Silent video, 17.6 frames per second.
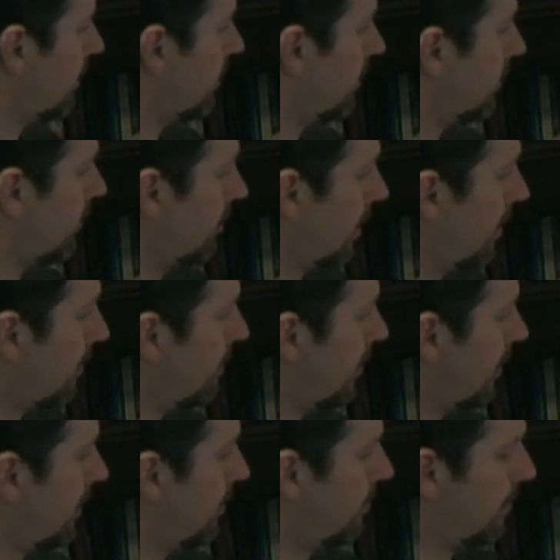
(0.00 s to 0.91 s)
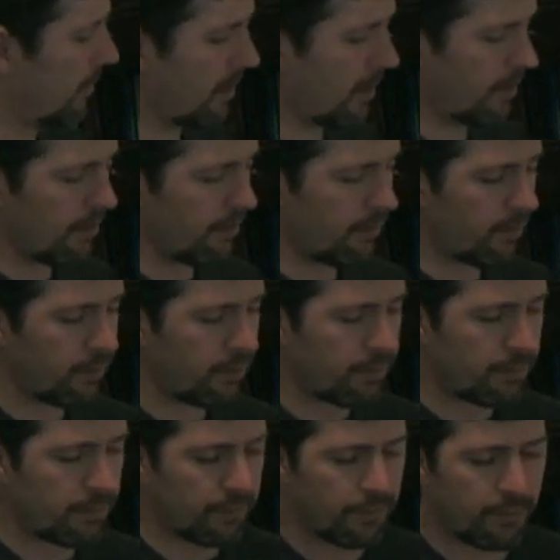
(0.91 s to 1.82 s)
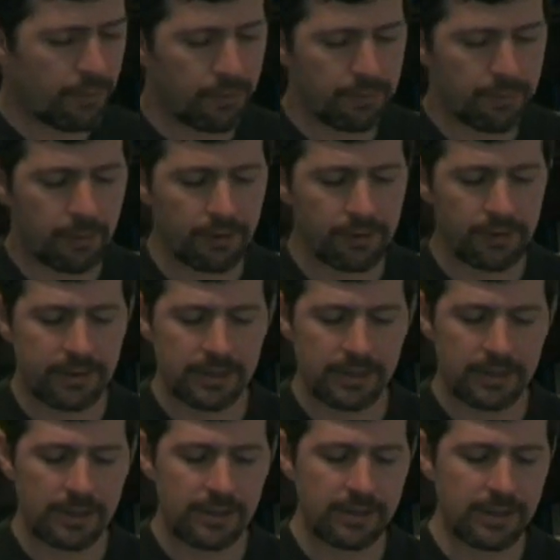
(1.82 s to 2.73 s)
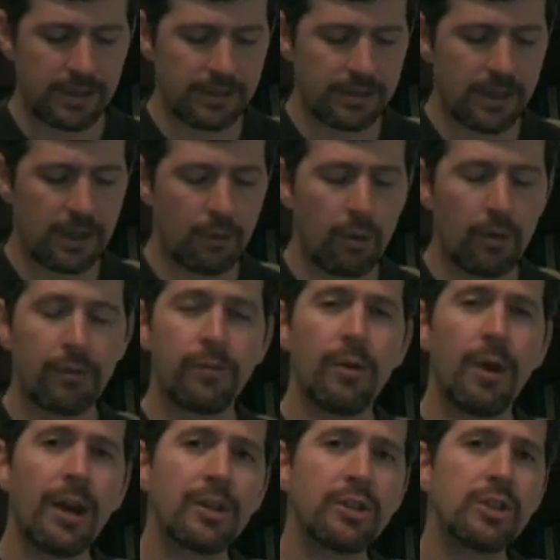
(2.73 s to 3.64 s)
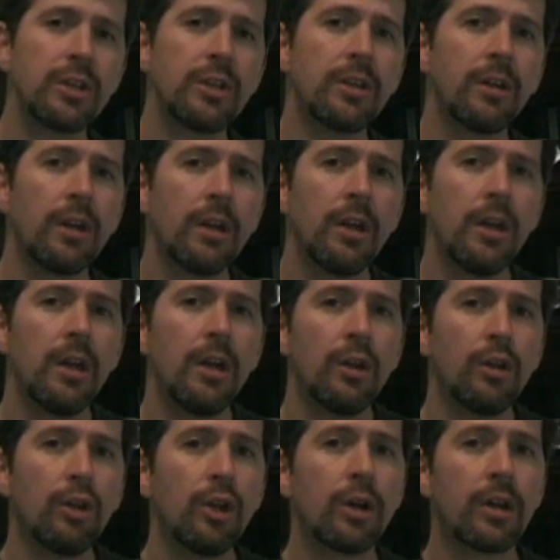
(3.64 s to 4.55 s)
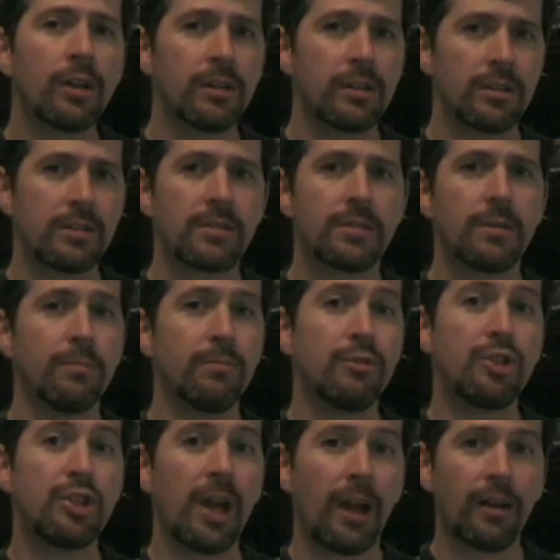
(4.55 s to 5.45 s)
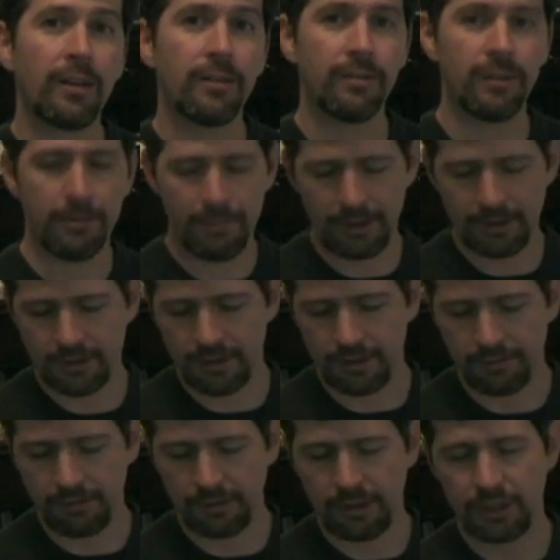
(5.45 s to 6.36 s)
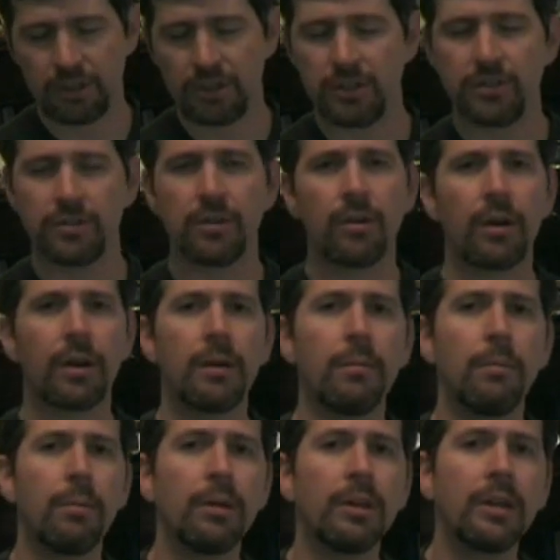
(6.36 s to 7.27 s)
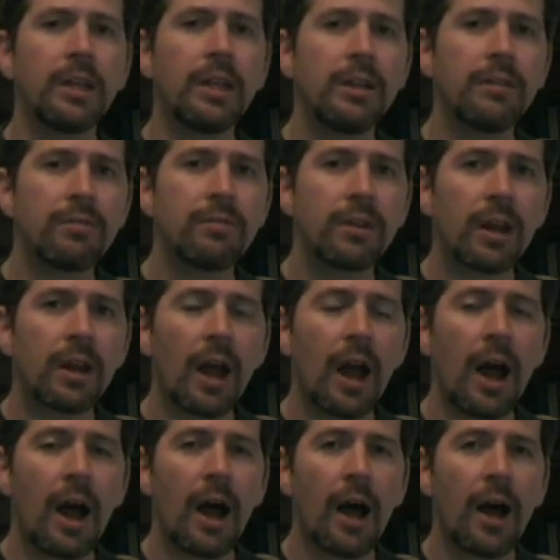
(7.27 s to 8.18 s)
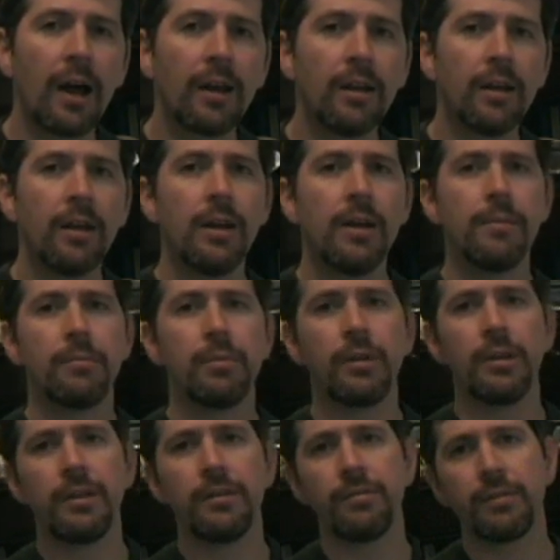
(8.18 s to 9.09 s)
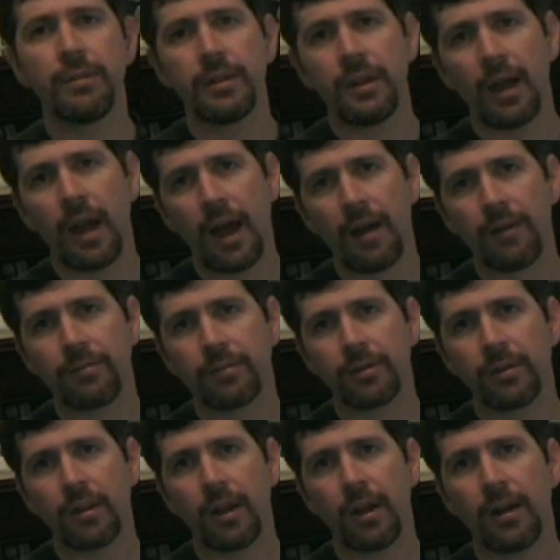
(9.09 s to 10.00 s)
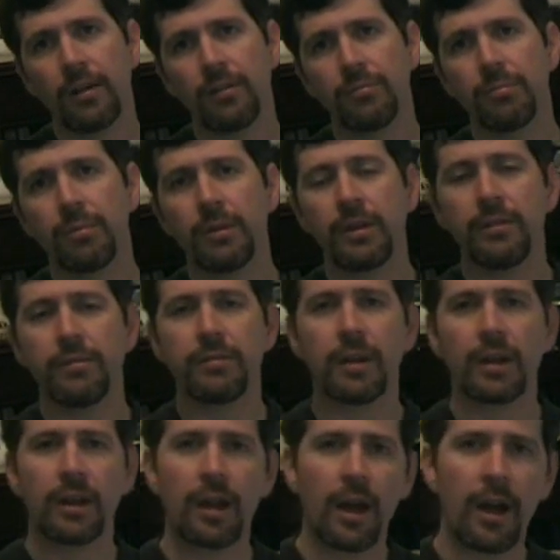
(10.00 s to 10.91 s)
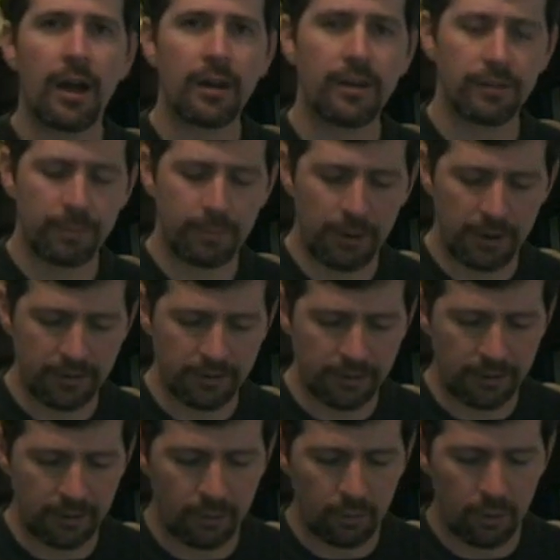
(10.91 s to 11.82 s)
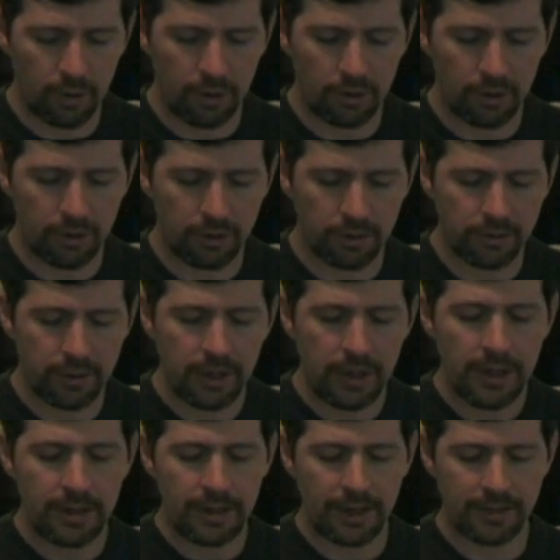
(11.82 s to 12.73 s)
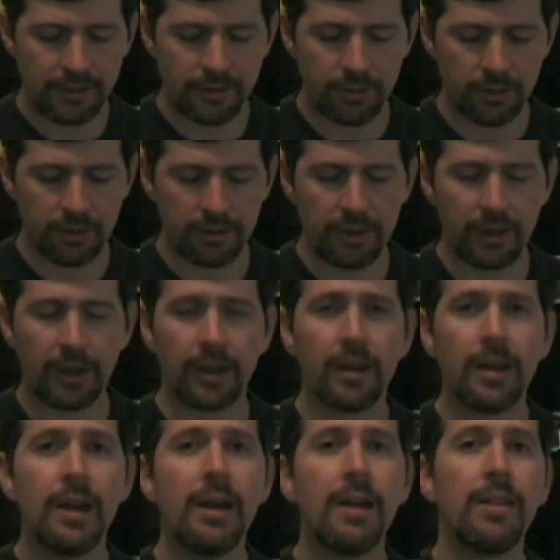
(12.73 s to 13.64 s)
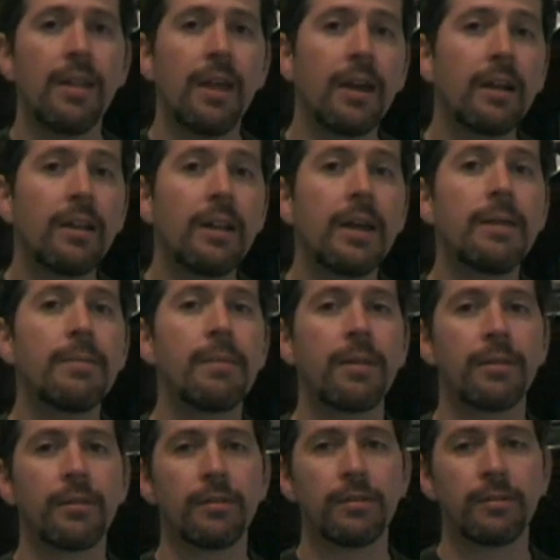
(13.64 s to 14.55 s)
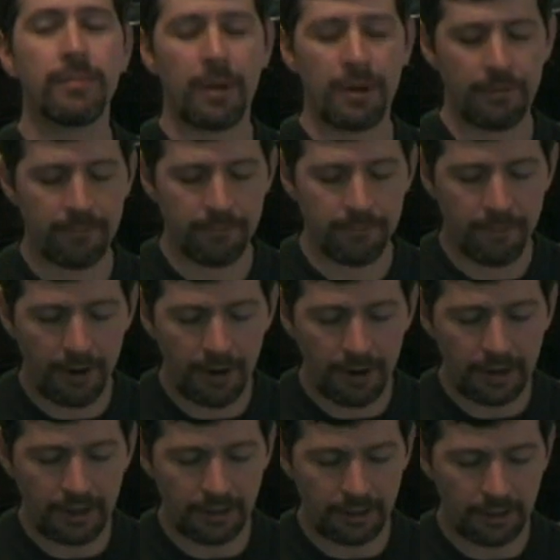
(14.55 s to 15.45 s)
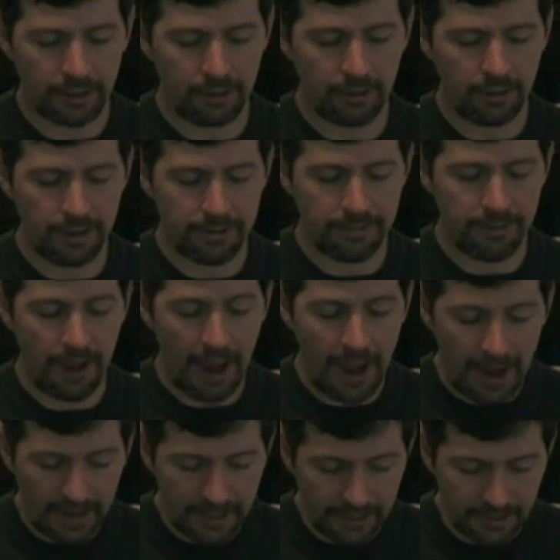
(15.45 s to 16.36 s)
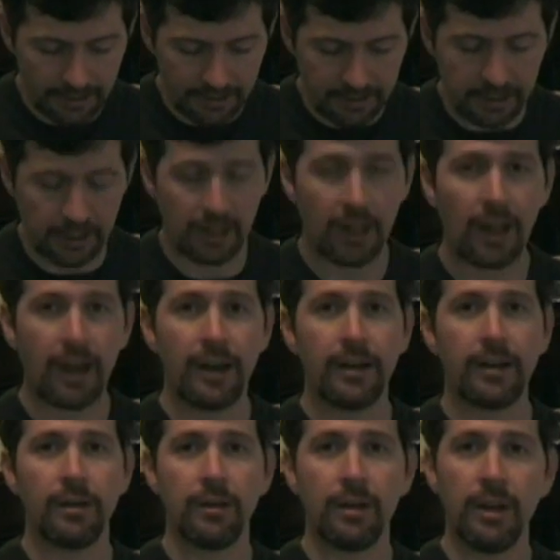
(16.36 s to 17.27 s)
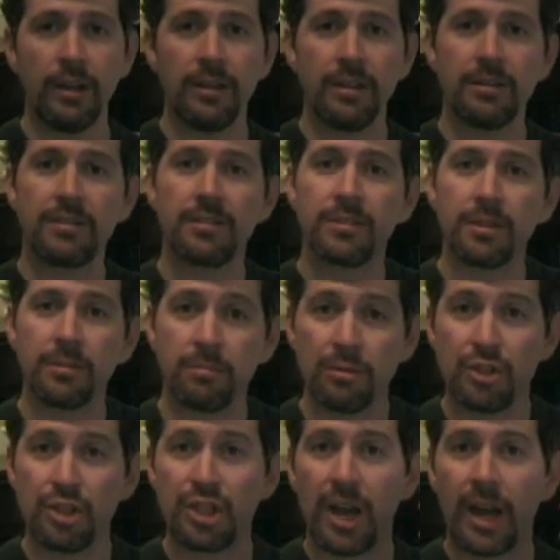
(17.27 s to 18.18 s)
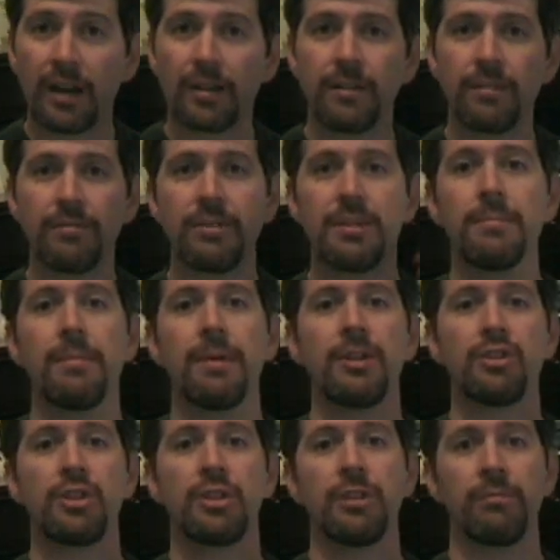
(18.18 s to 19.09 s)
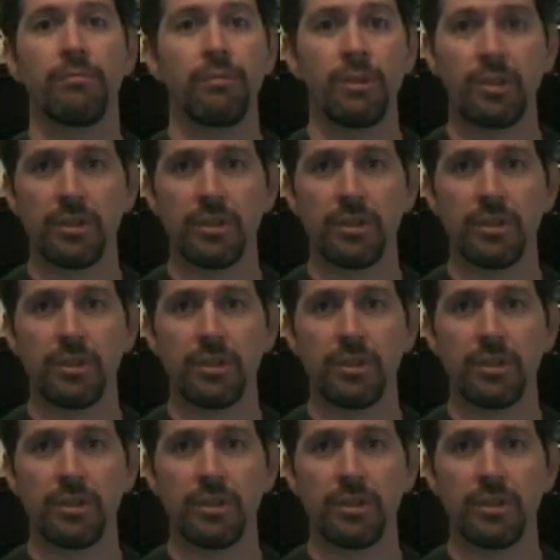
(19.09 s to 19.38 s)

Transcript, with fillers: this, or not finally, but then their first, fourth point is, is they say, well, if you actually look at the subjective dimension of religion. So, kind of belief in God, belief in the afterlife, belief that God is present in the world, that sort of thing. They claim that there's been very little, if any, decline in, in the subjective dimension of